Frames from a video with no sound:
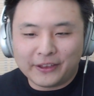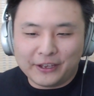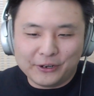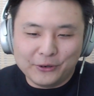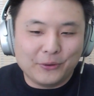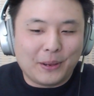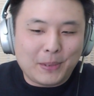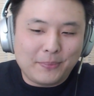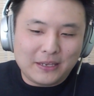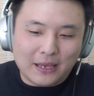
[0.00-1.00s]
don't know.
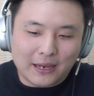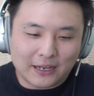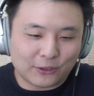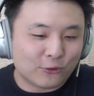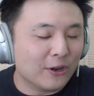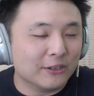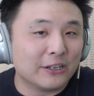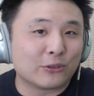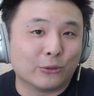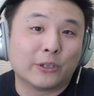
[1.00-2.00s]
Maybe I got the
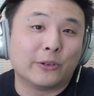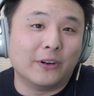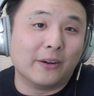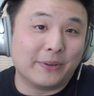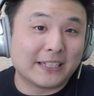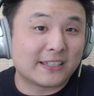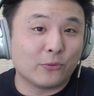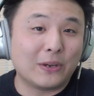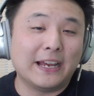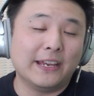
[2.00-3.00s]
chronological order wrong, but that's the
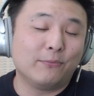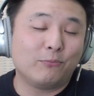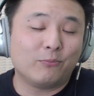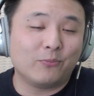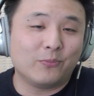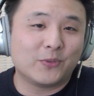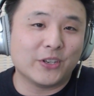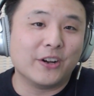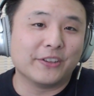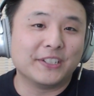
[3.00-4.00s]
way I
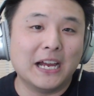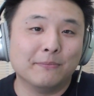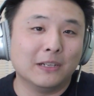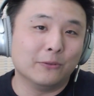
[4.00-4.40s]
saw the timeline.